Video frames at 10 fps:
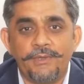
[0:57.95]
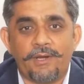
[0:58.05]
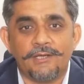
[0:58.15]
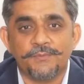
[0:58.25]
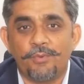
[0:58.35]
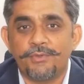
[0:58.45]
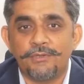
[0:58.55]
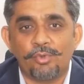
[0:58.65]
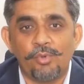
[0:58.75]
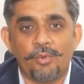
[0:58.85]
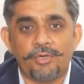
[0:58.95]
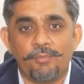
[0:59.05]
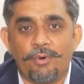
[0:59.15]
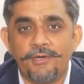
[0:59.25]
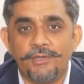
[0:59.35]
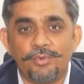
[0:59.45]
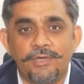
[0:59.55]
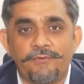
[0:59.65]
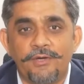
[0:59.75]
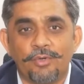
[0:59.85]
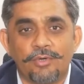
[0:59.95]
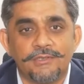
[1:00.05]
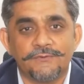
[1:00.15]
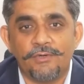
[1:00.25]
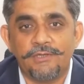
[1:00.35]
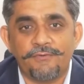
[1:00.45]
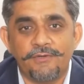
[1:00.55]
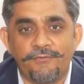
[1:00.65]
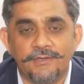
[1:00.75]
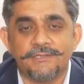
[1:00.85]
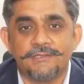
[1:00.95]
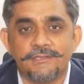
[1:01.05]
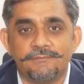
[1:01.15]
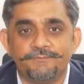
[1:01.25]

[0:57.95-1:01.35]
be transported throughout our body to different organs for different functions.